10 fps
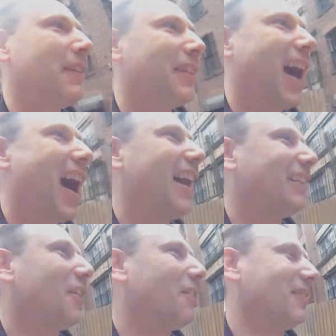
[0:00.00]
Yeah, I
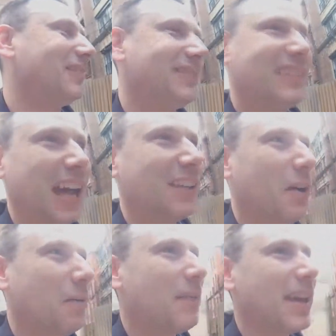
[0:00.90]

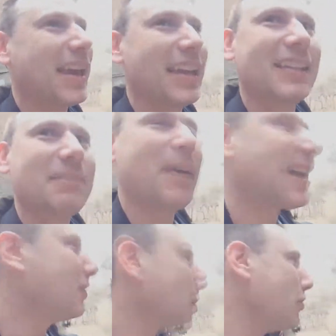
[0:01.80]
know, making
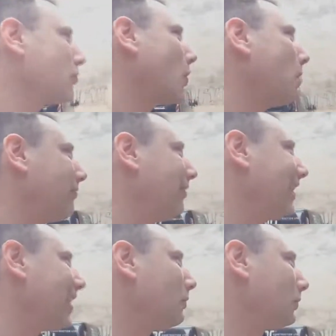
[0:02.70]
YouTube
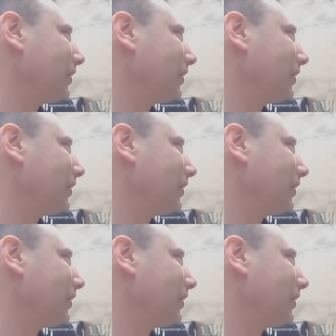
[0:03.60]
videos.